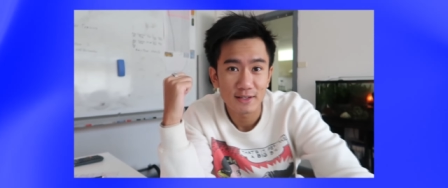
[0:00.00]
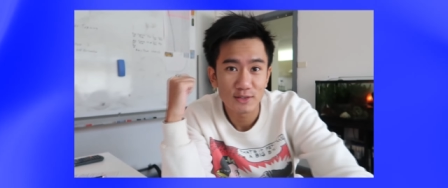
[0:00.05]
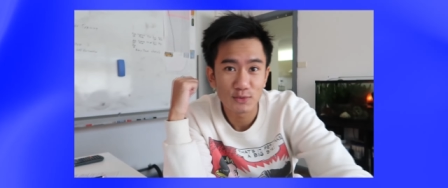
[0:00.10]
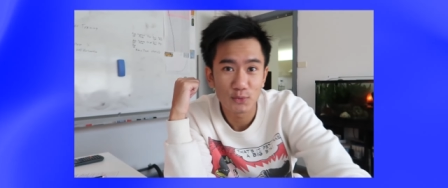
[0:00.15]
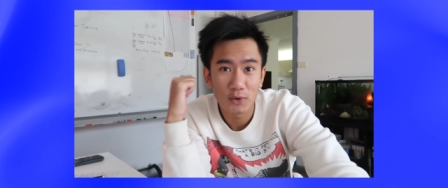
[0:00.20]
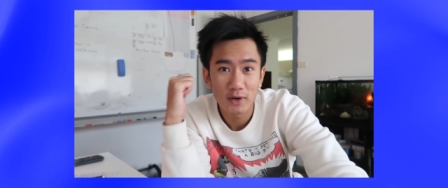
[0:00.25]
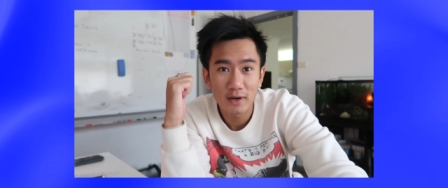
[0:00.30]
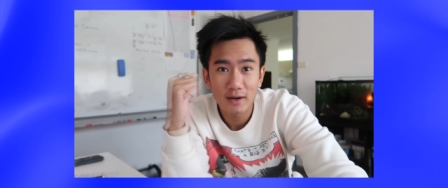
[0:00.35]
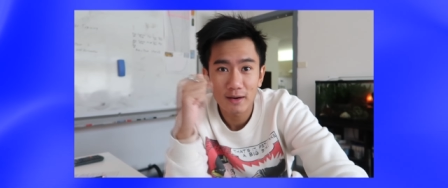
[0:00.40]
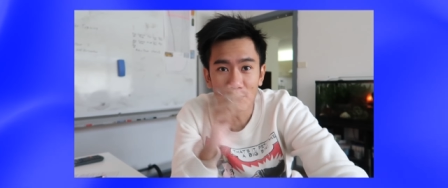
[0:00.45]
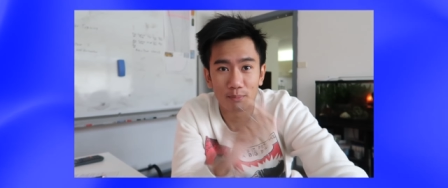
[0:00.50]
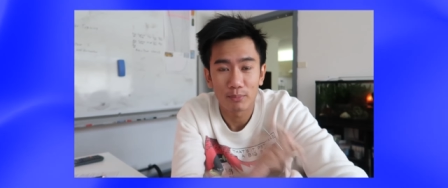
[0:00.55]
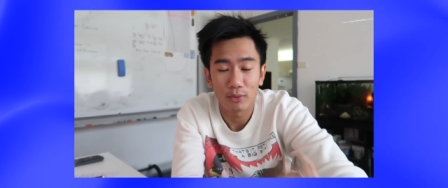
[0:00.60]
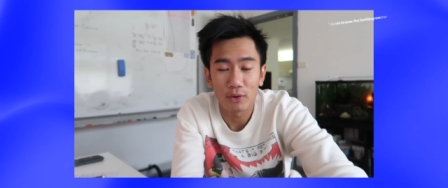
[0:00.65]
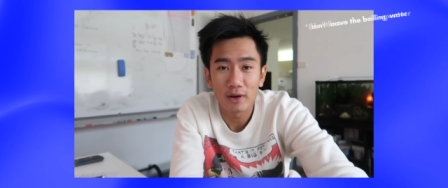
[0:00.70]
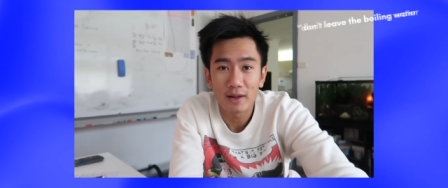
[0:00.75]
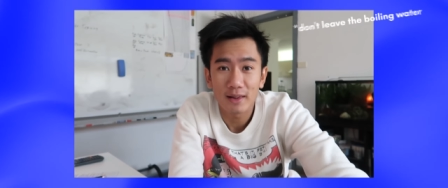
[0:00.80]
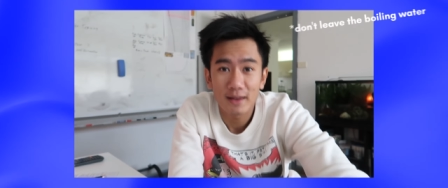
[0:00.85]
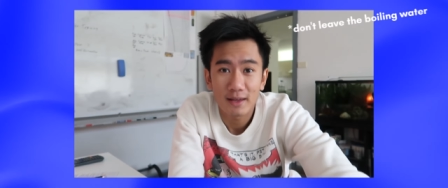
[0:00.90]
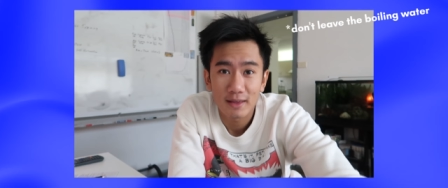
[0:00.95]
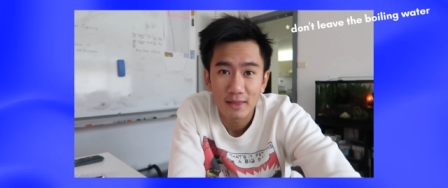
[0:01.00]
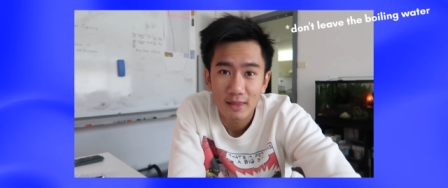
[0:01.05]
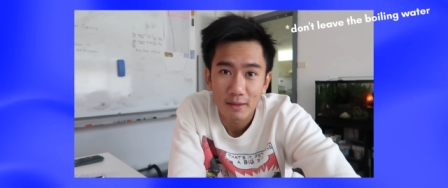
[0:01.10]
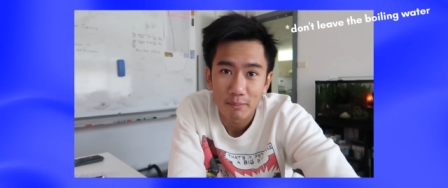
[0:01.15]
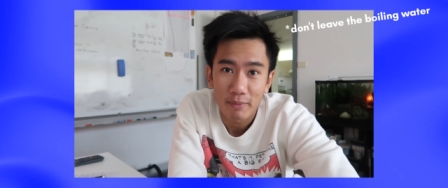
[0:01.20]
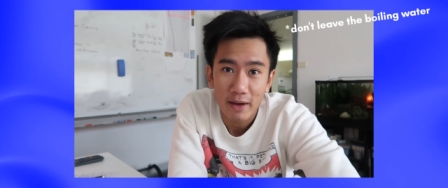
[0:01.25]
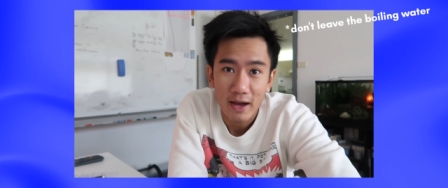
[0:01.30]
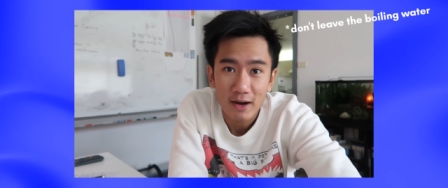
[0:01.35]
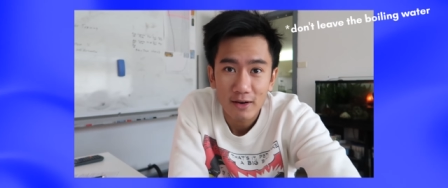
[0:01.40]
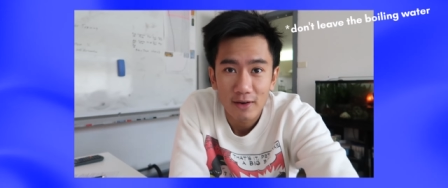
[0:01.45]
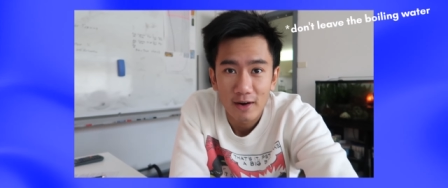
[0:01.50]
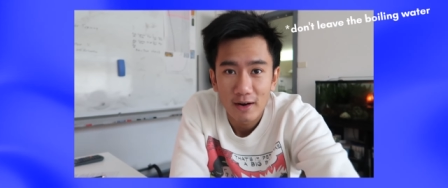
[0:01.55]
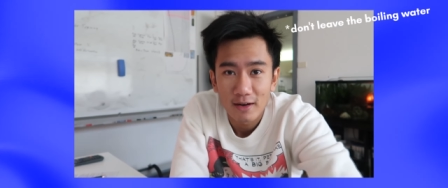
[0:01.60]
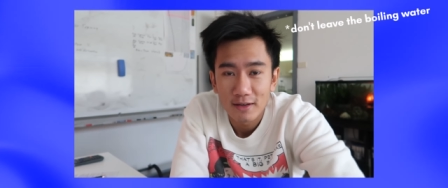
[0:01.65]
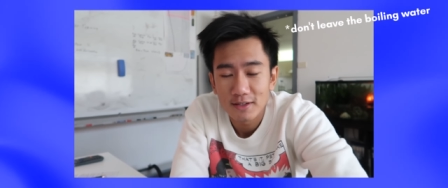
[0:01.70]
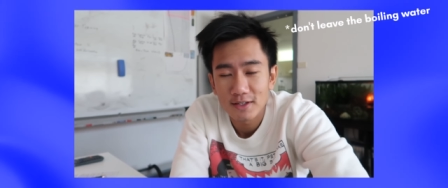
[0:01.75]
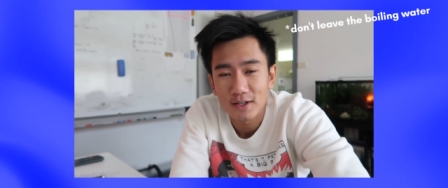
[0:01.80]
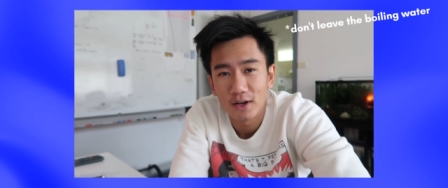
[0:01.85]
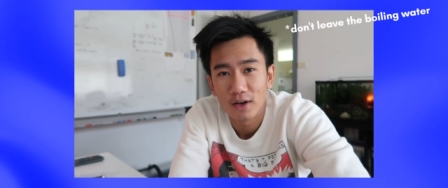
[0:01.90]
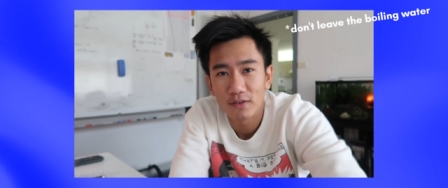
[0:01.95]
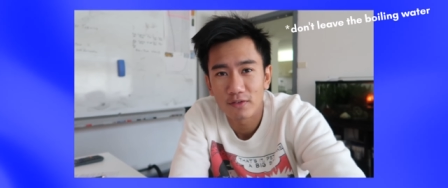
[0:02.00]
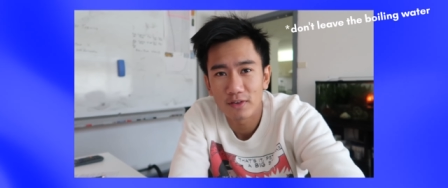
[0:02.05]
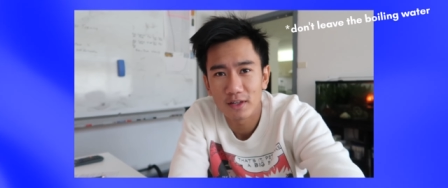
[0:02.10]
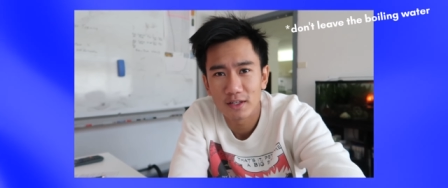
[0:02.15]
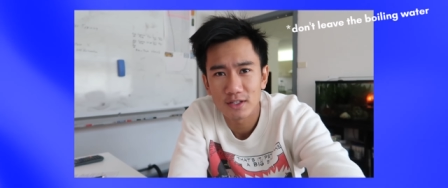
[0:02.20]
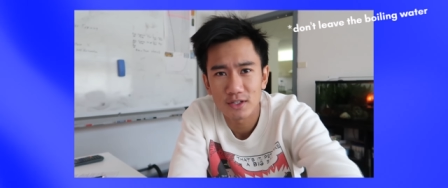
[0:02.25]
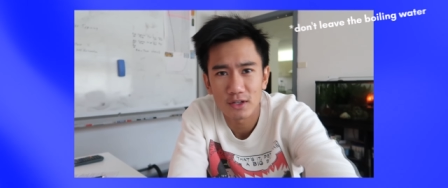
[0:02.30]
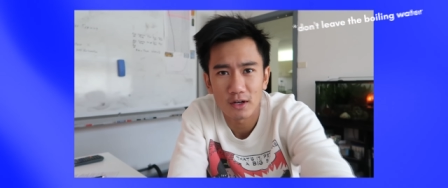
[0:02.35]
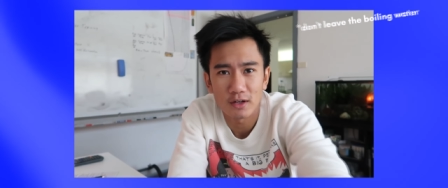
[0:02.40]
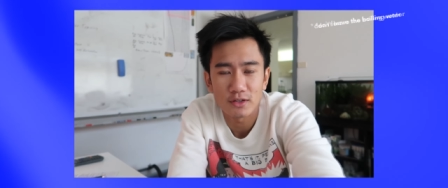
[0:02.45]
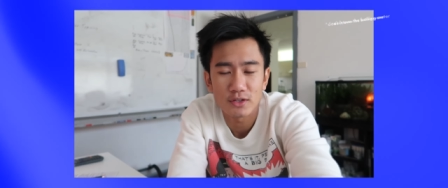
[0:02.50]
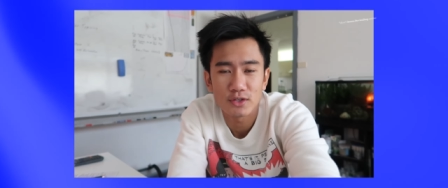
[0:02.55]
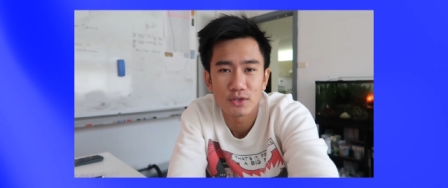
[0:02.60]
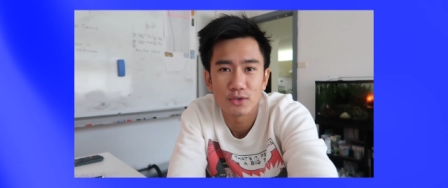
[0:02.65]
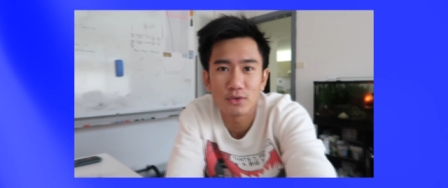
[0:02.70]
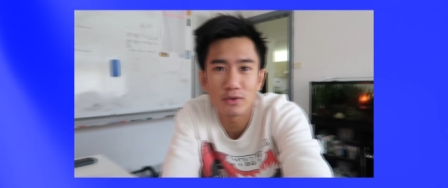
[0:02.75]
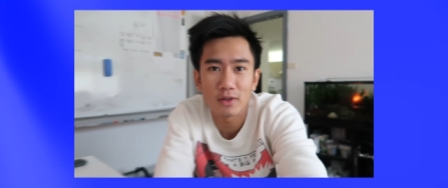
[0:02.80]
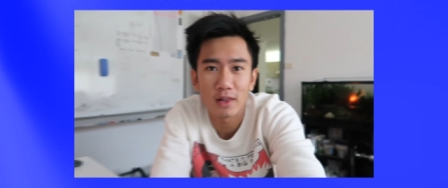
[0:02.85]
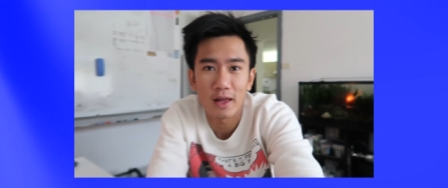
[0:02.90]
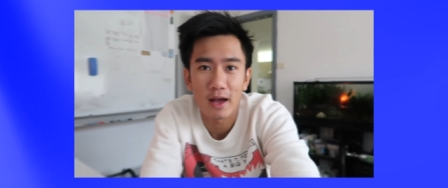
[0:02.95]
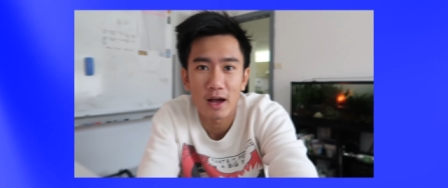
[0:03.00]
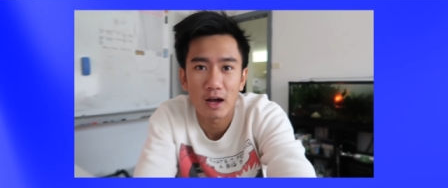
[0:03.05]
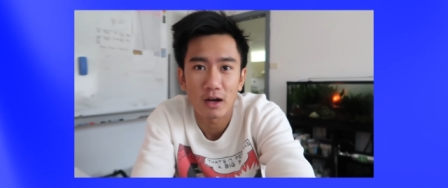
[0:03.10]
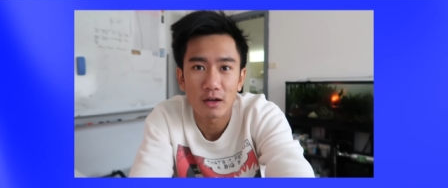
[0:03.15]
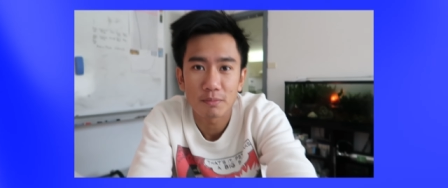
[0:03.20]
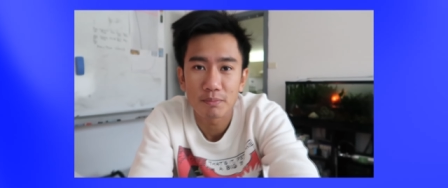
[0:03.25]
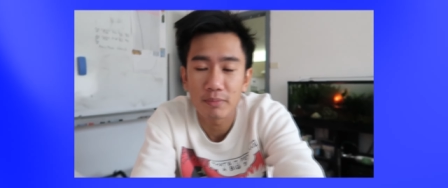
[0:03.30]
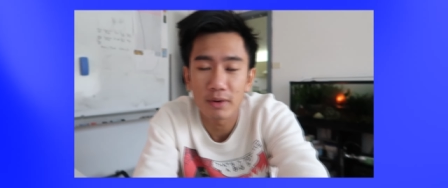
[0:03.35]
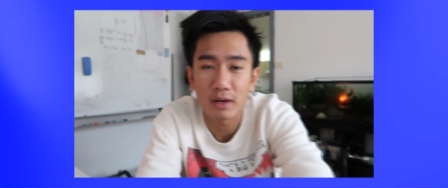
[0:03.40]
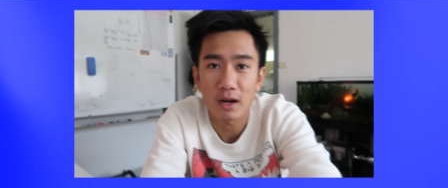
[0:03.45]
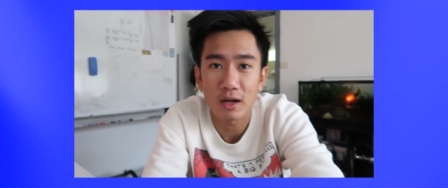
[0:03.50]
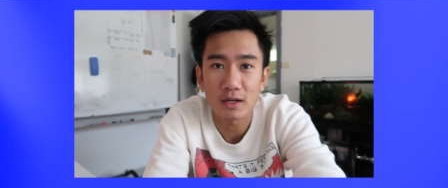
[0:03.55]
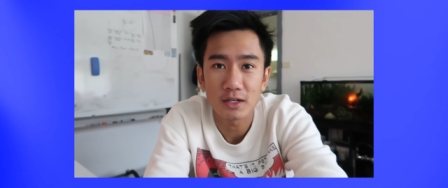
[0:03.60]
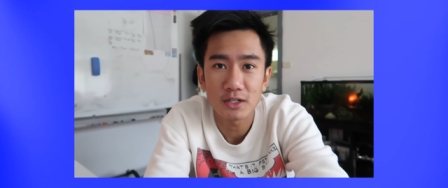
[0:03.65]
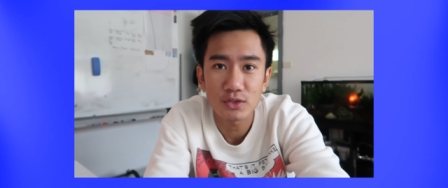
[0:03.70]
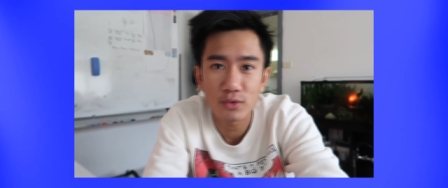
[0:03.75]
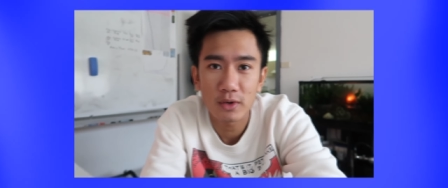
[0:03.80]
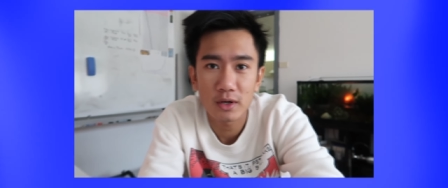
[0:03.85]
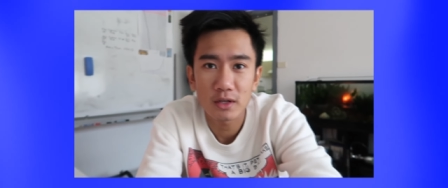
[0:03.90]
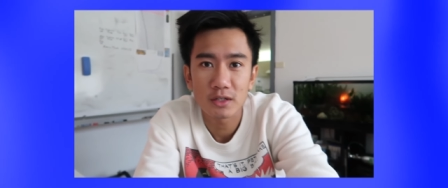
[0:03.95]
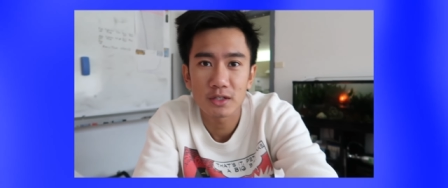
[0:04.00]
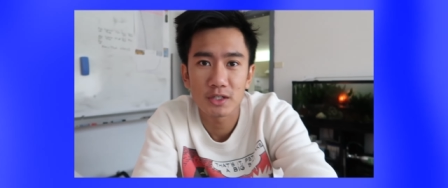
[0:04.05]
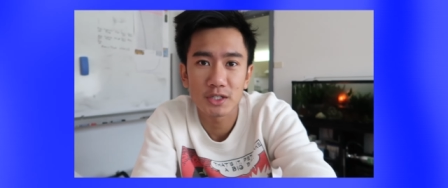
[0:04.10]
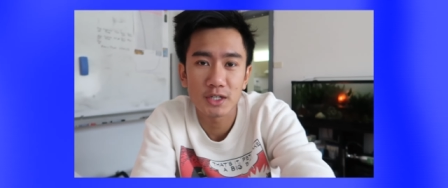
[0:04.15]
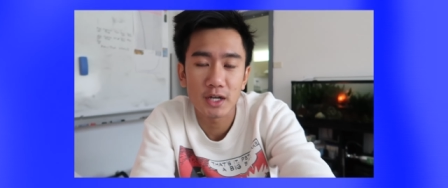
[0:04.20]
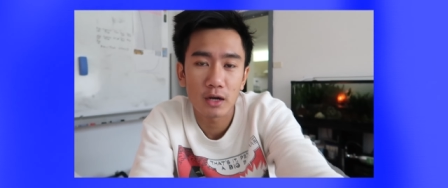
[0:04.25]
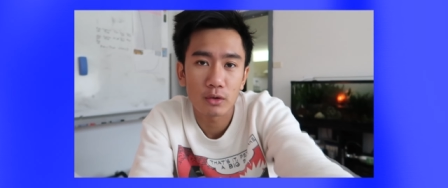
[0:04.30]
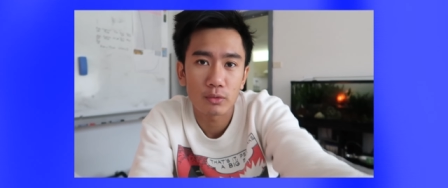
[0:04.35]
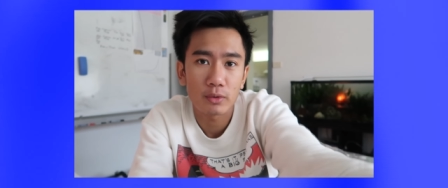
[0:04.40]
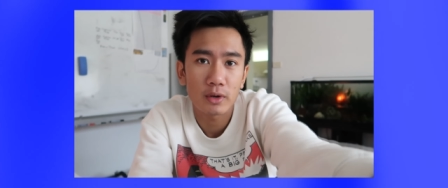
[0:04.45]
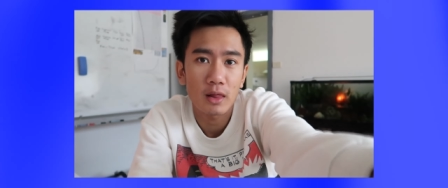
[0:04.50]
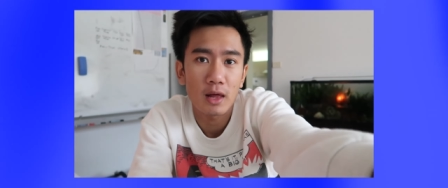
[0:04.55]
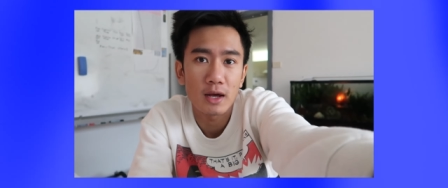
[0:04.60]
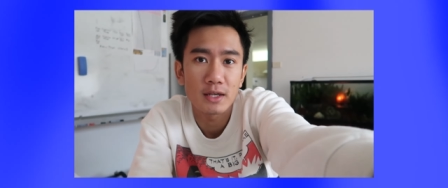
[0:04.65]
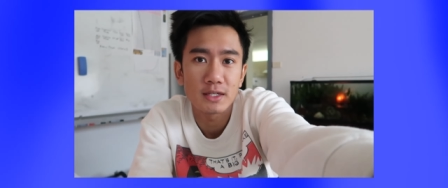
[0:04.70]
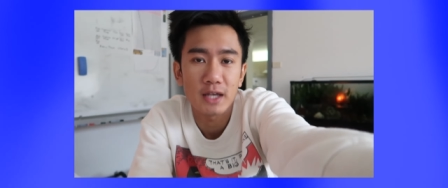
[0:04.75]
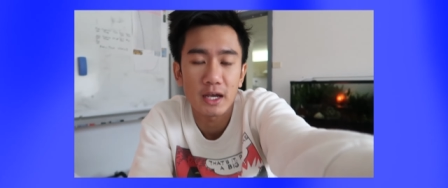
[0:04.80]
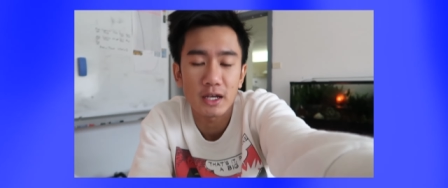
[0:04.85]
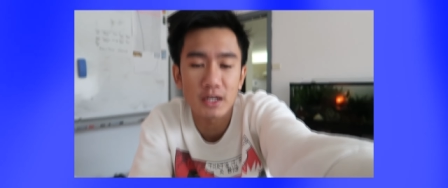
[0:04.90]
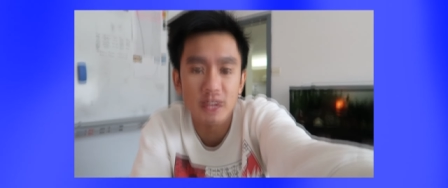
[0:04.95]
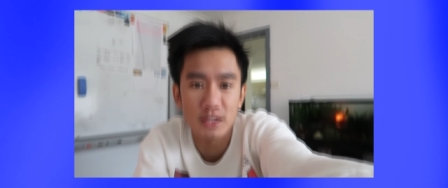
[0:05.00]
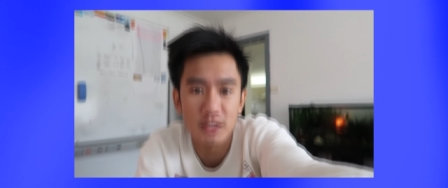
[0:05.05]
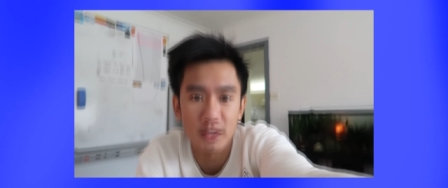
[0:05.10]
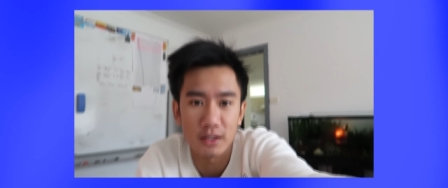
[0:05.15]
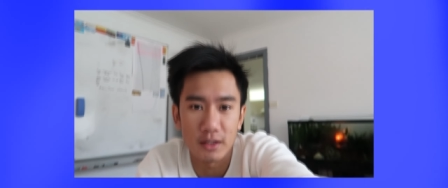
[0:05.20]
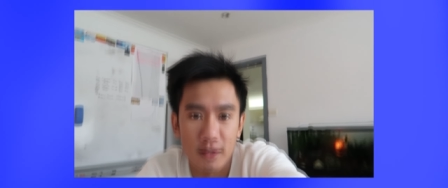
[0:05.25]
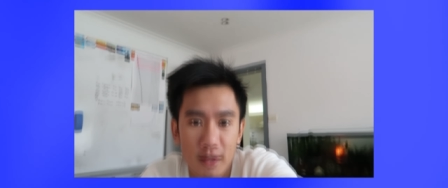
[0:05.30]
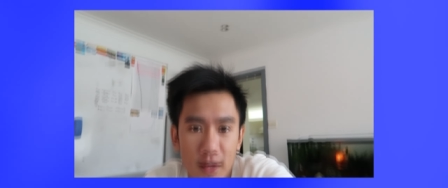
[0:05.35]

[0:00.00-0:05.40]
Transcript: there's water boiling in the background, so hopefully it's not too loud, but I just wanted to share a realization.